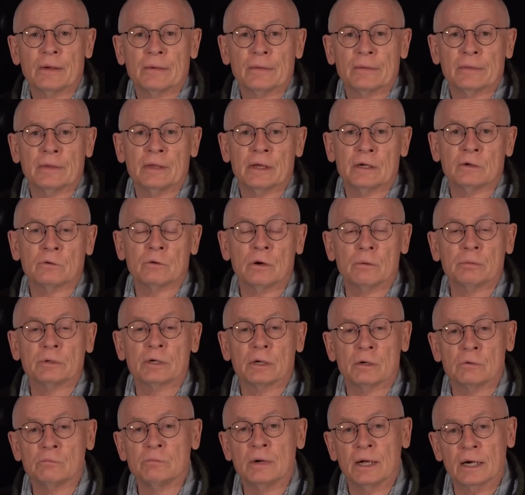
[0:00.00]
that Robert
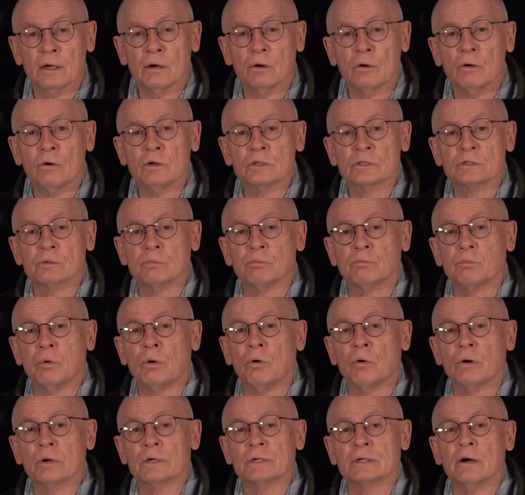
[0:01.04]
O. Muller also
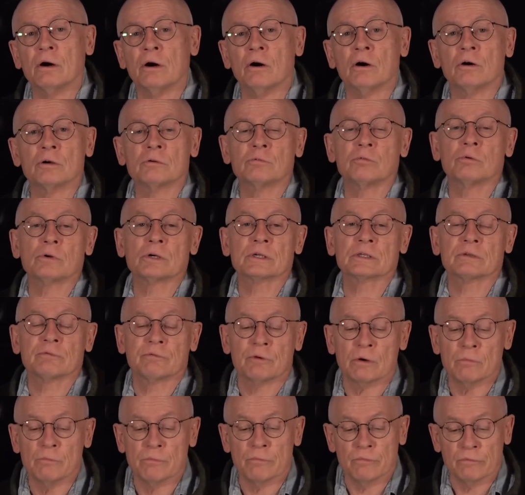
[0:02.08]
bought artworks
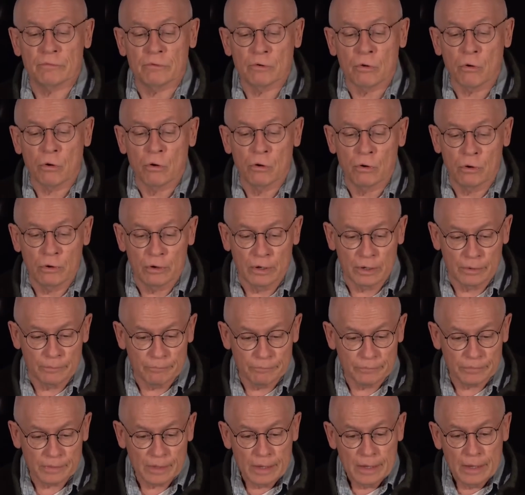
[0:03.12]
from her.
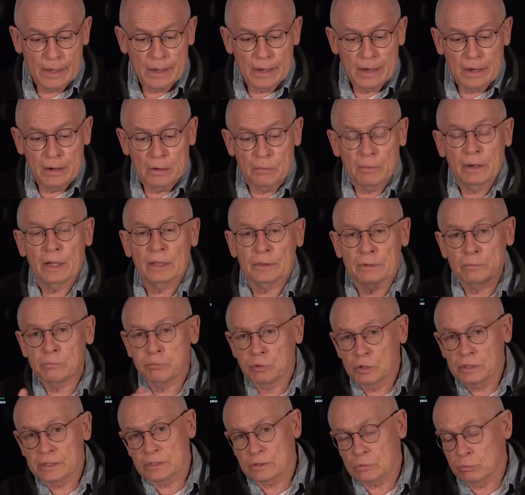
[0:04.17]
Well, the
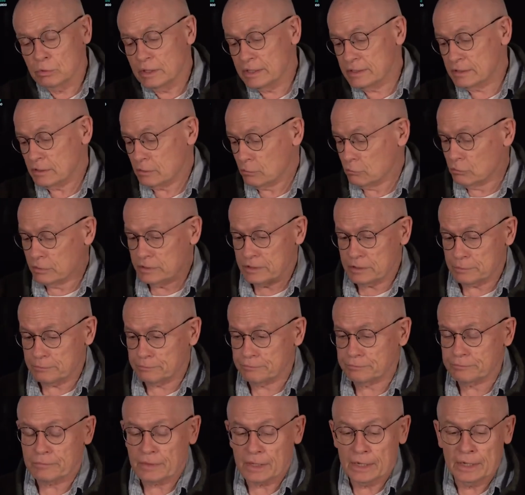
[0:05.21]
book is one source,
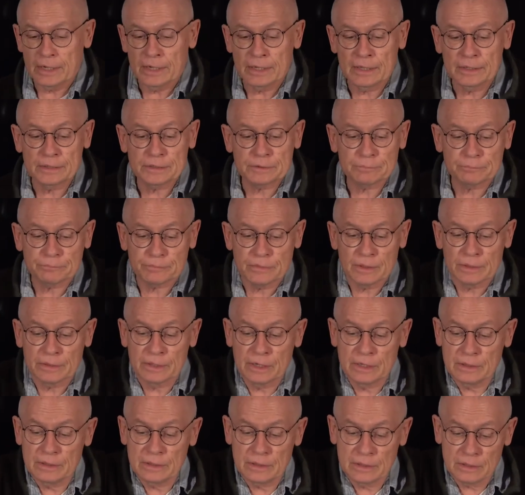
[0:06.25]
and
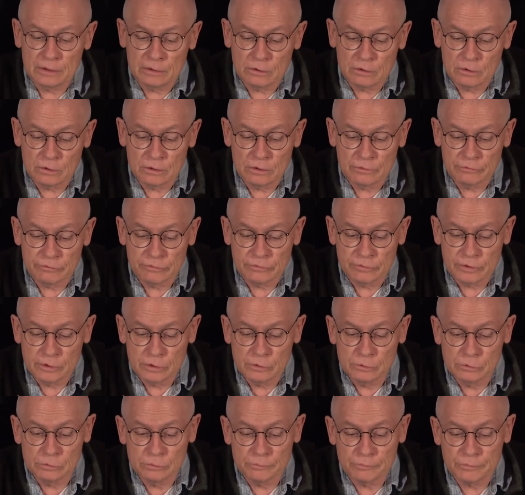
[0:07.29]
then there are a
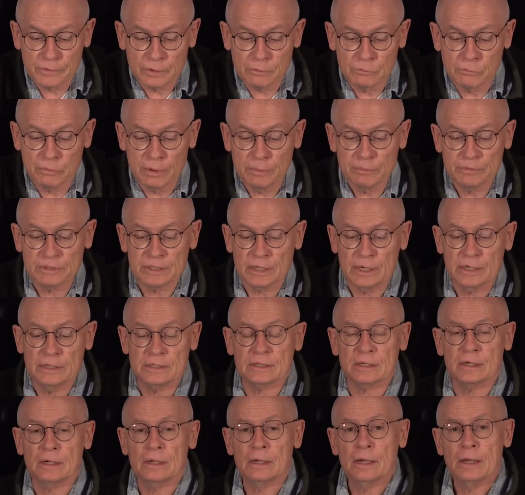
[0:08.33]
few
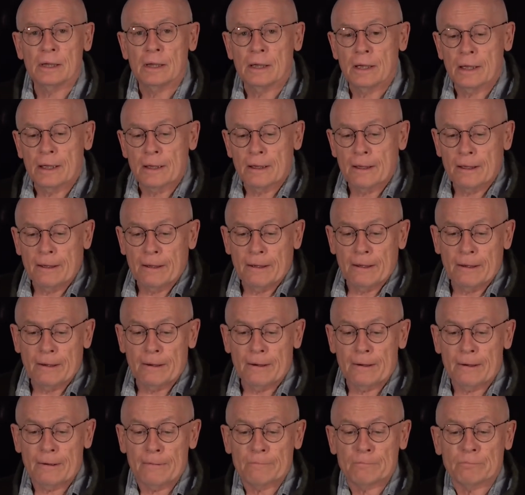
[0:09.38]
websites.
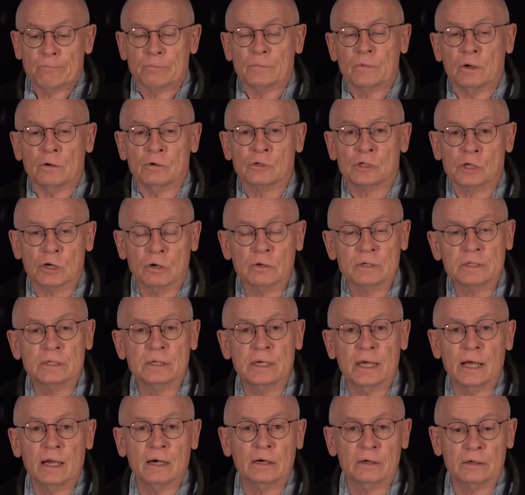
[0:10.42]
On Scholten
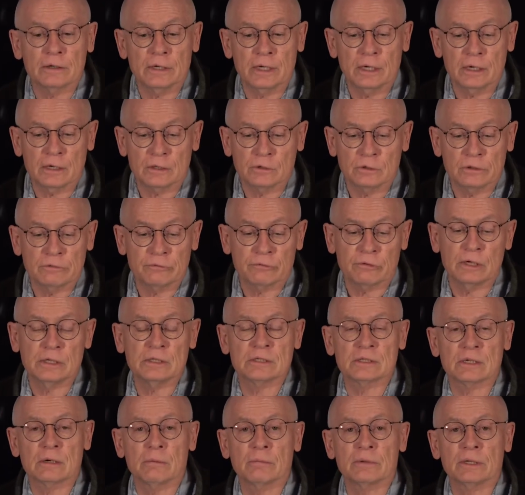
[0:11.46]
Gallery, I could
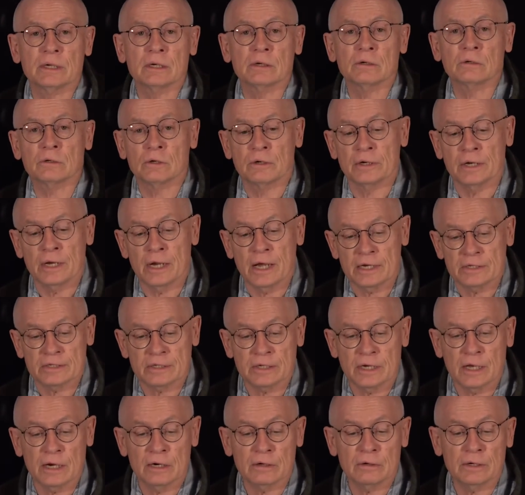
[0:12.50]
find something on Next
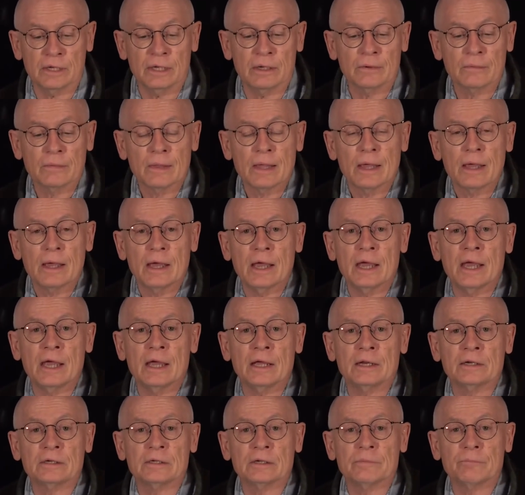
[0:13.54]
Gallery,
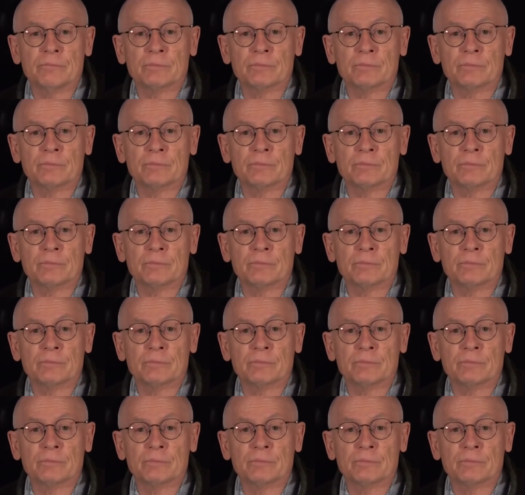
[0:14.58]
and